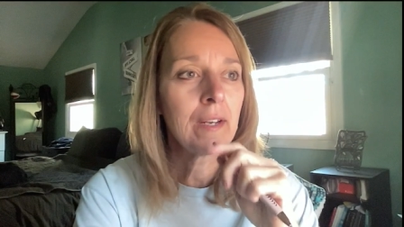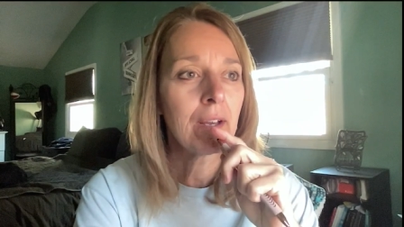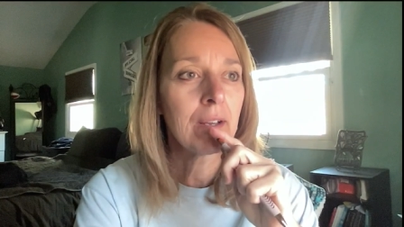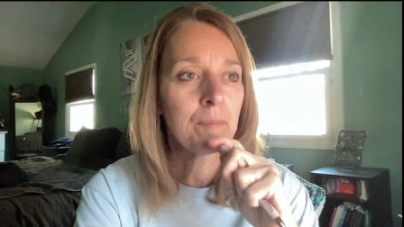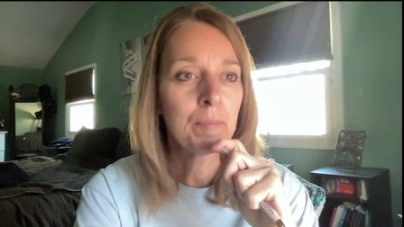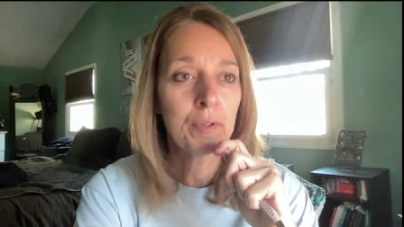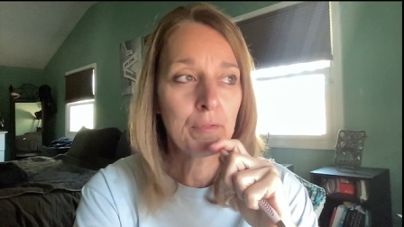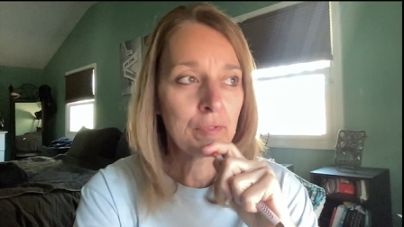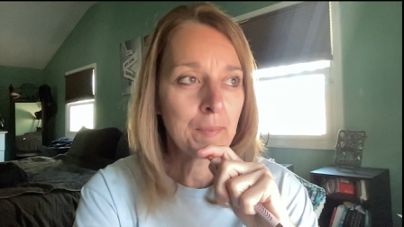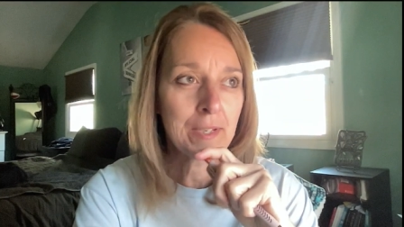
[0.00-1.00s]
Um, blue
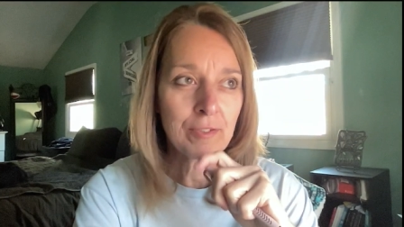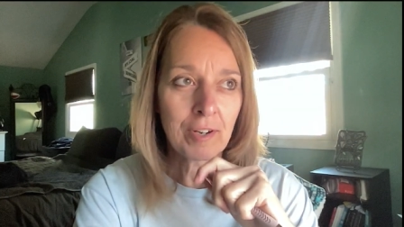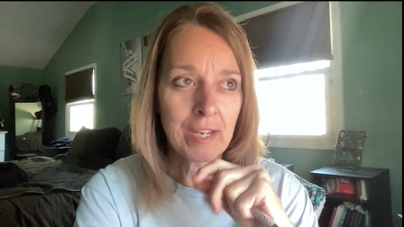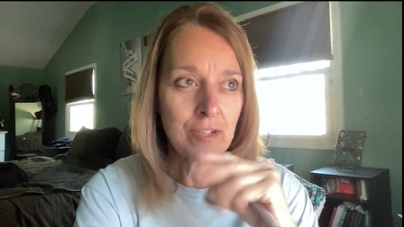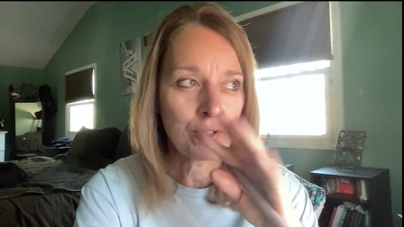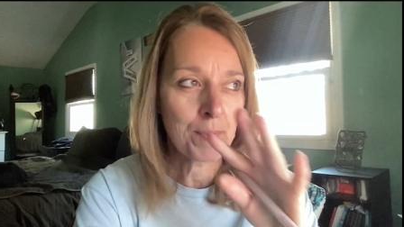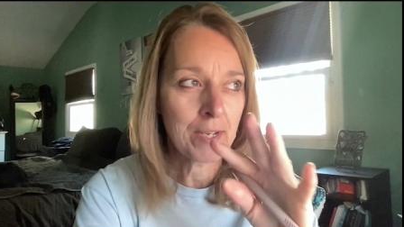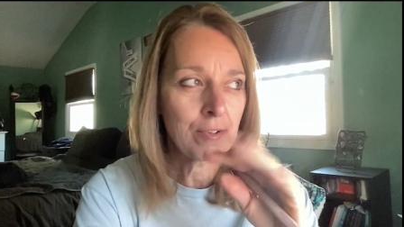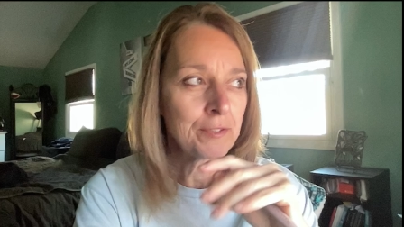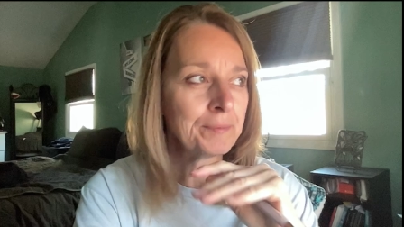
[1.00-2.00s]
for me is Archangel
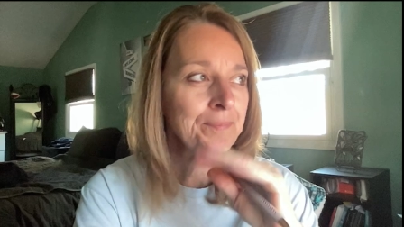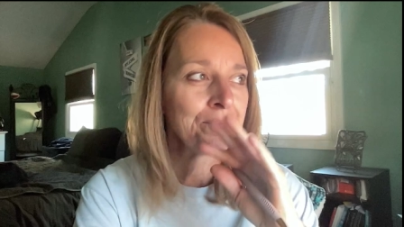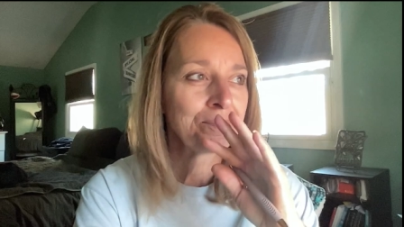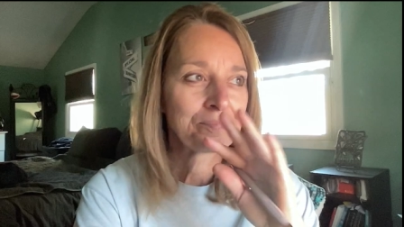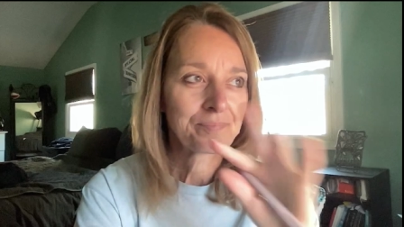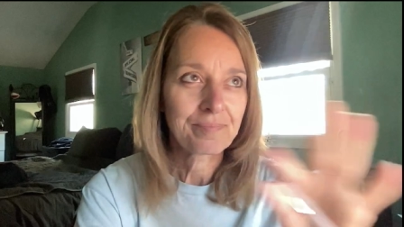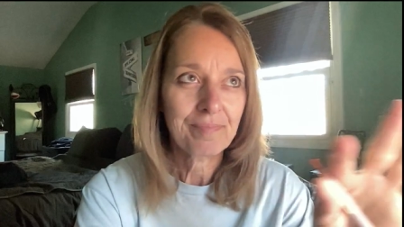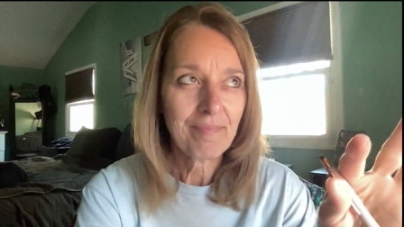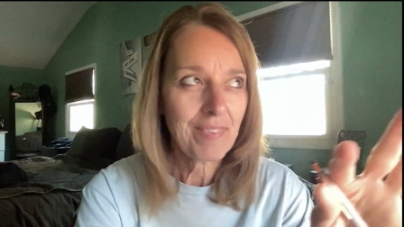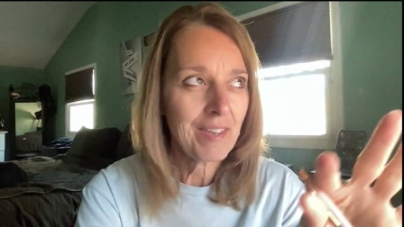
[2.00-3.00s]
Michael,
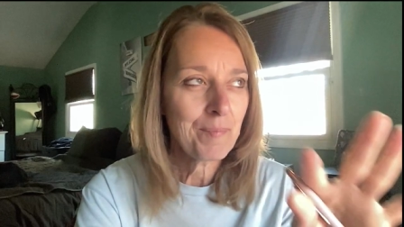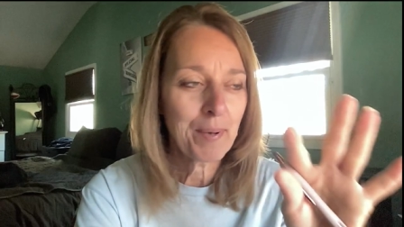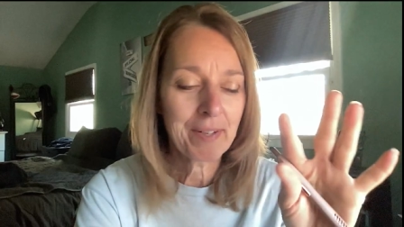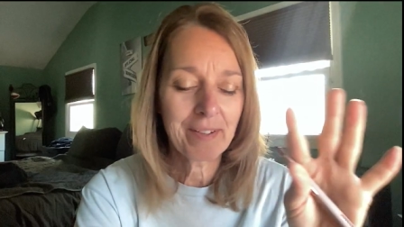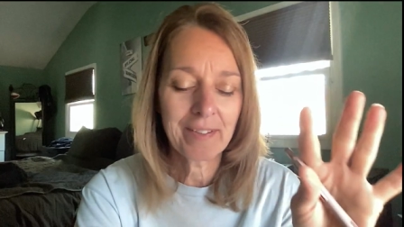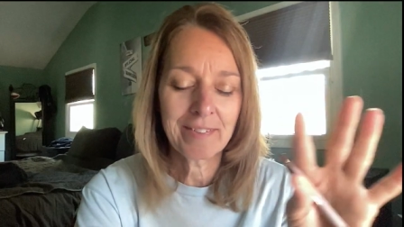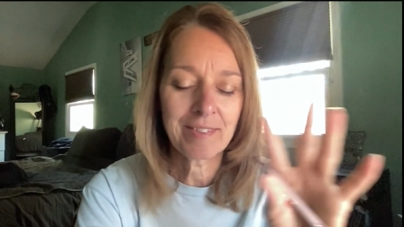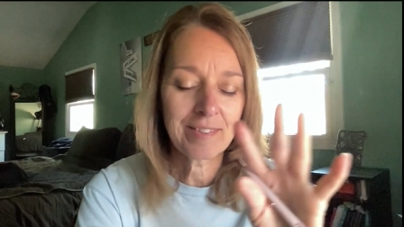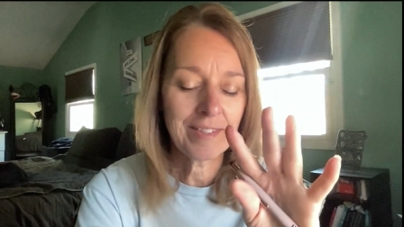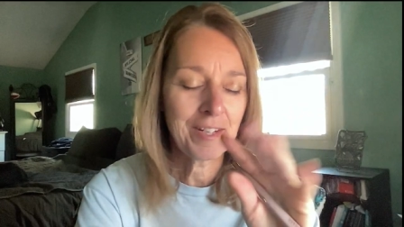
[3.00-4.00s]
but
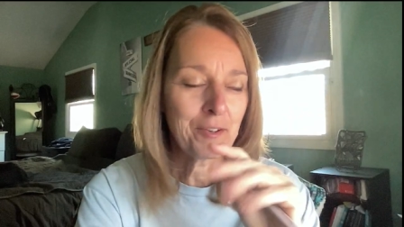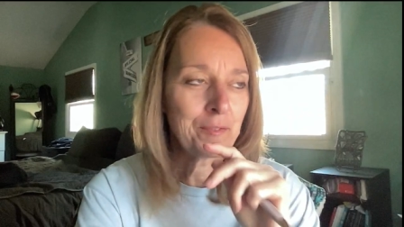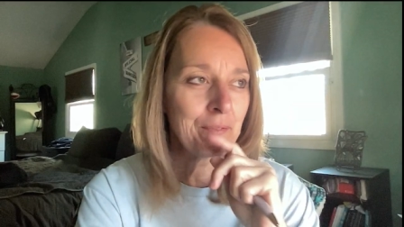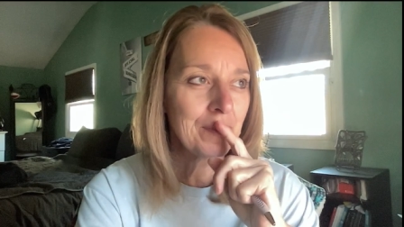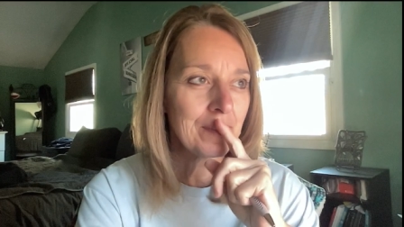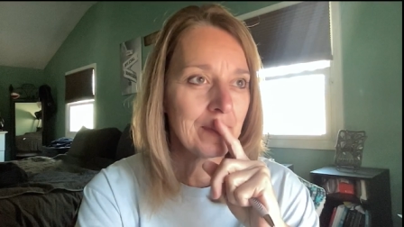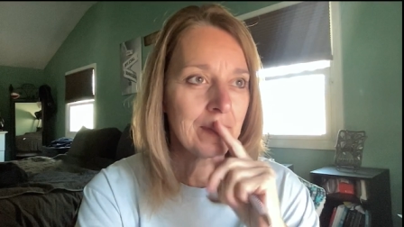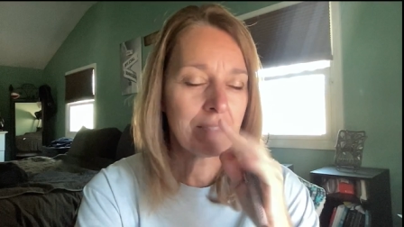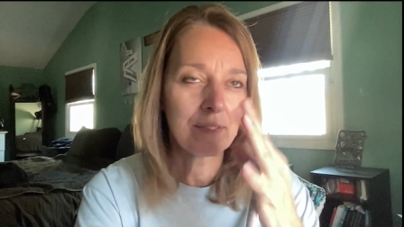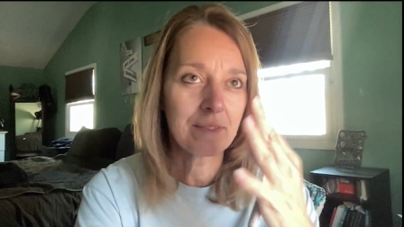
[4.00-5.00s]
it's, you know,
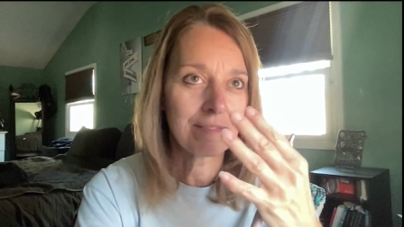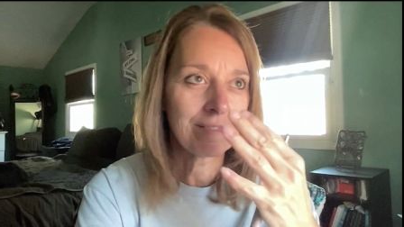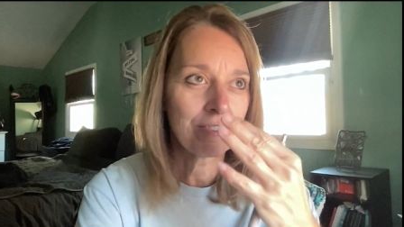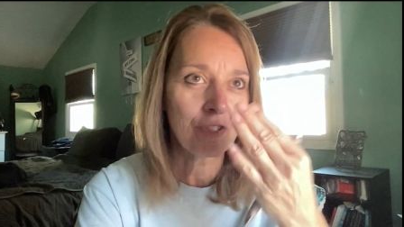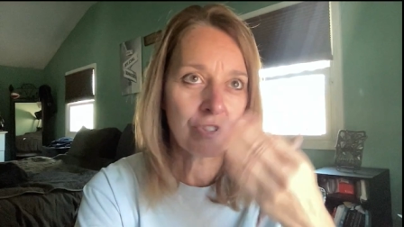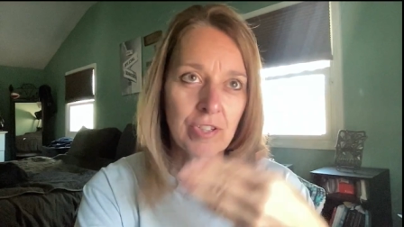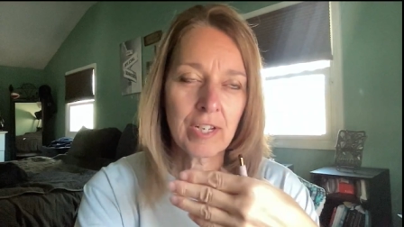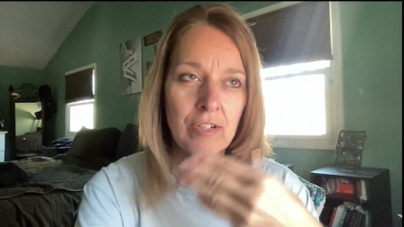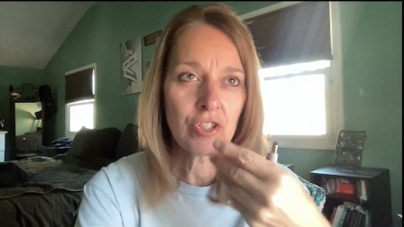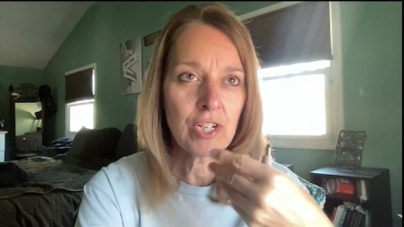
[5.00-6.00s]
it's just
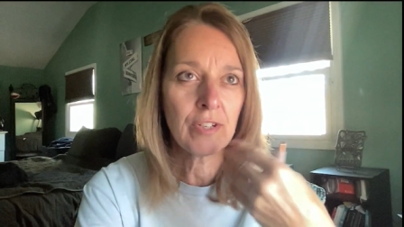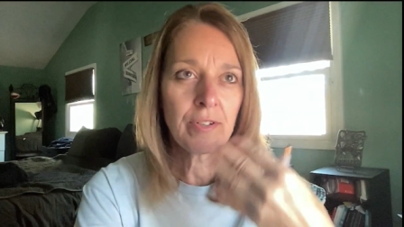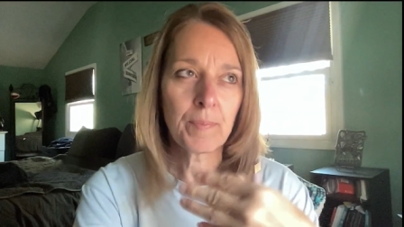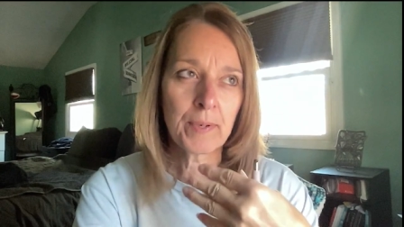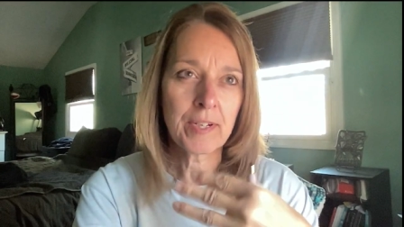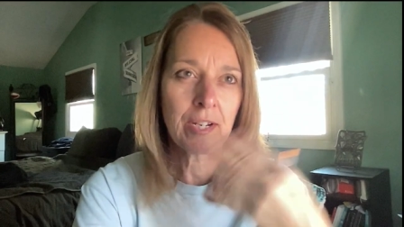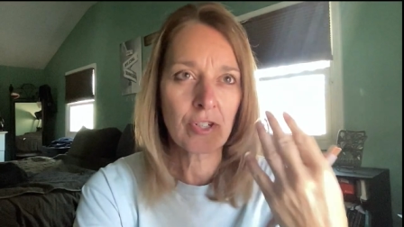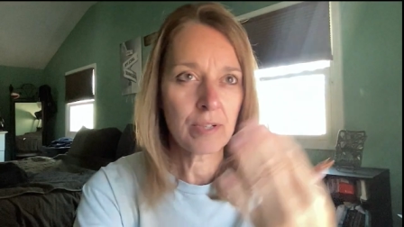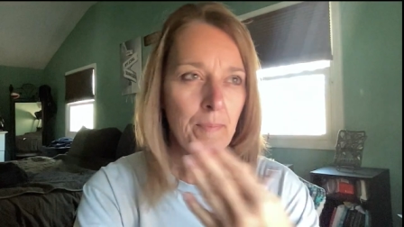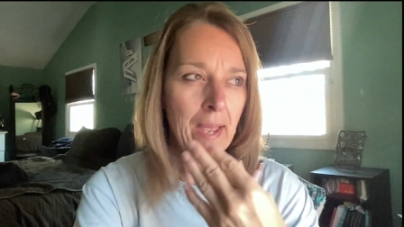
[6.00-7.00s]
like a shield of
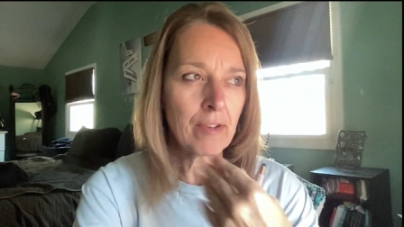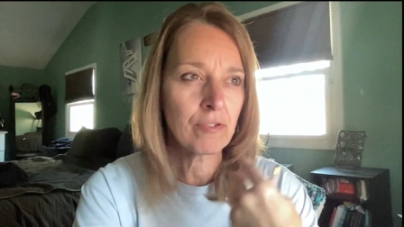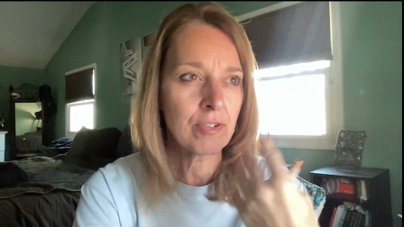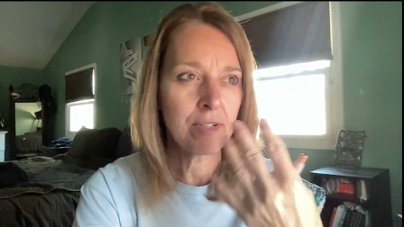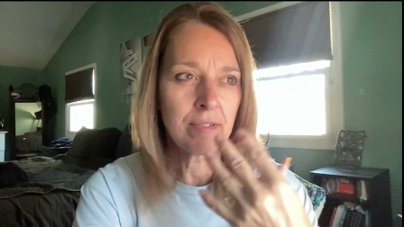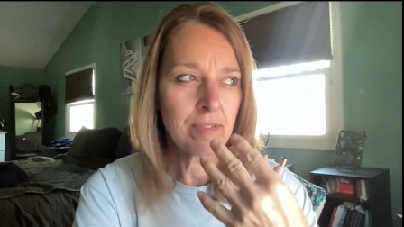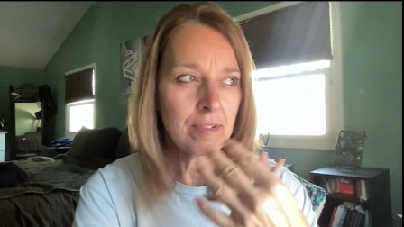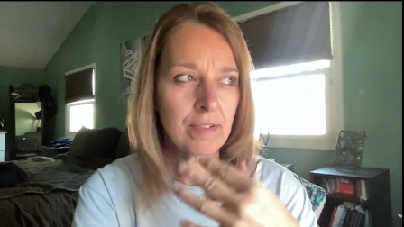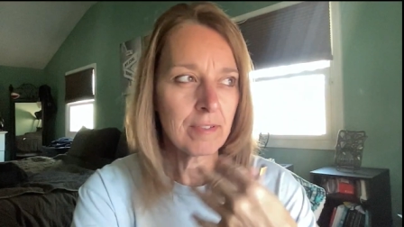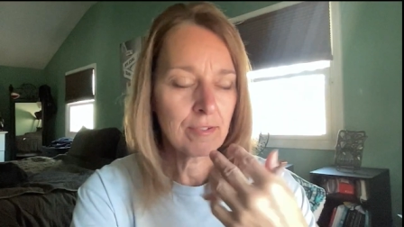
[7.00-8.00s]
protection boundaries.
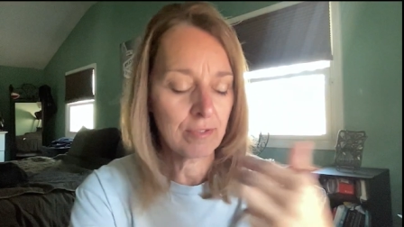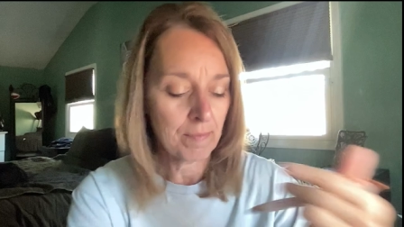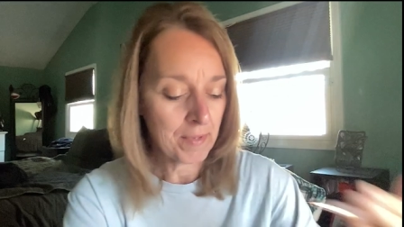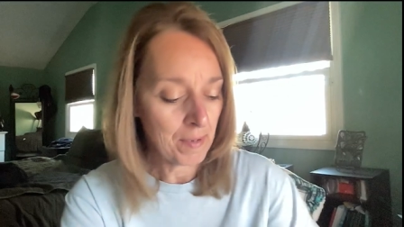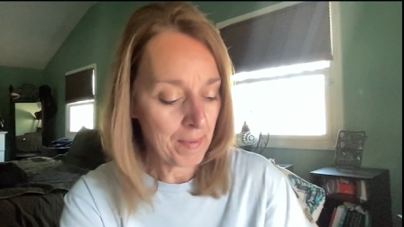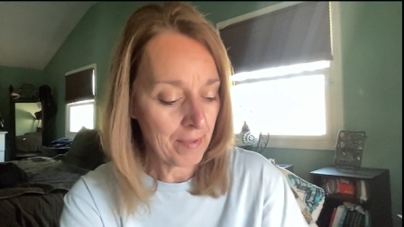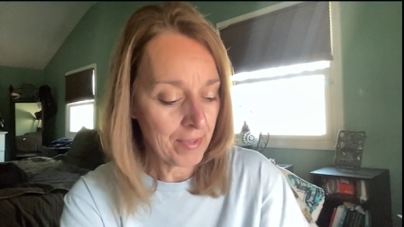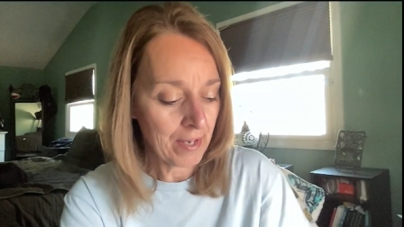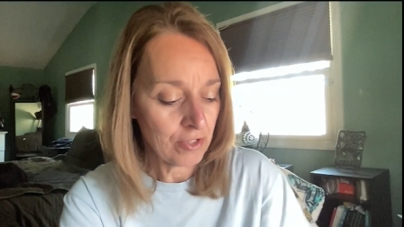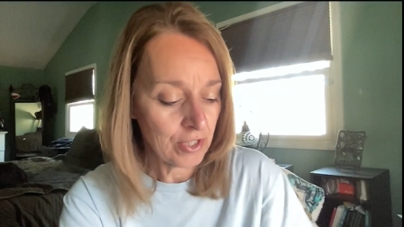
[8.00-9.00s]
There, there's something about
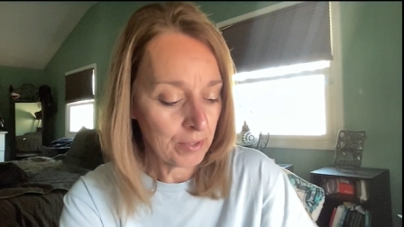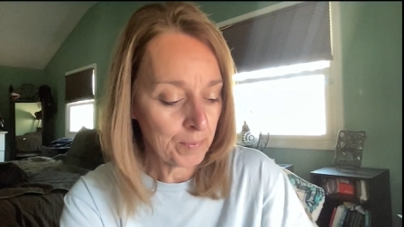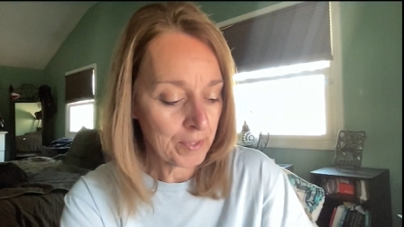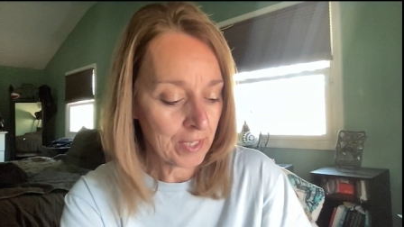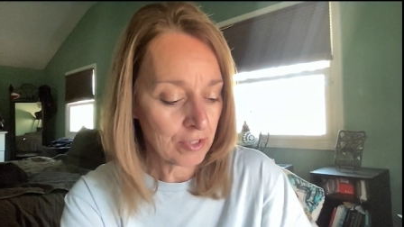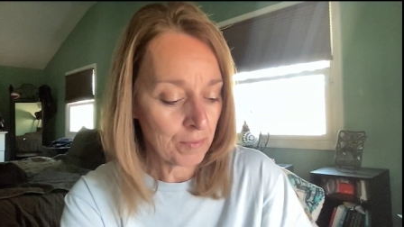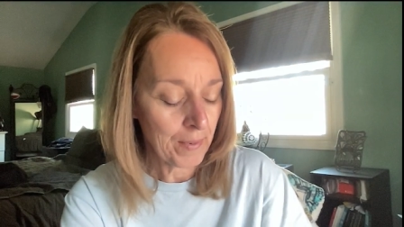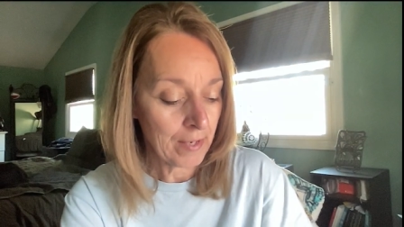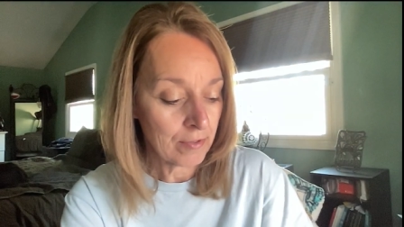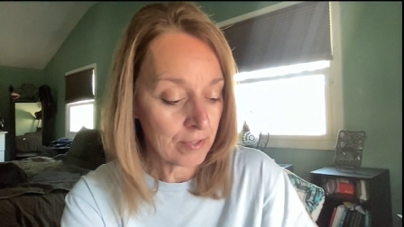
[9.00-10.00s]
that shield protection
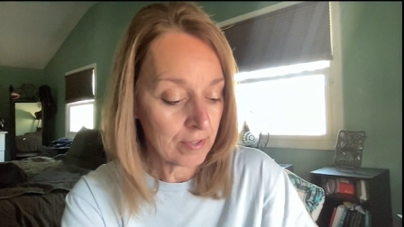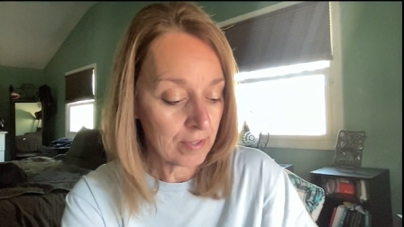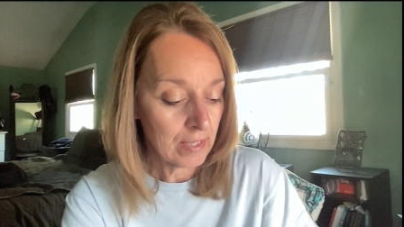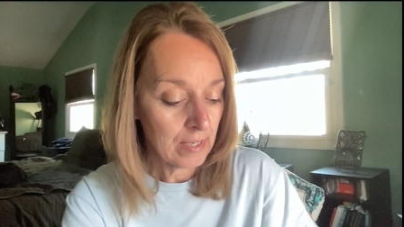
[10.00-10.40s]
boundaries.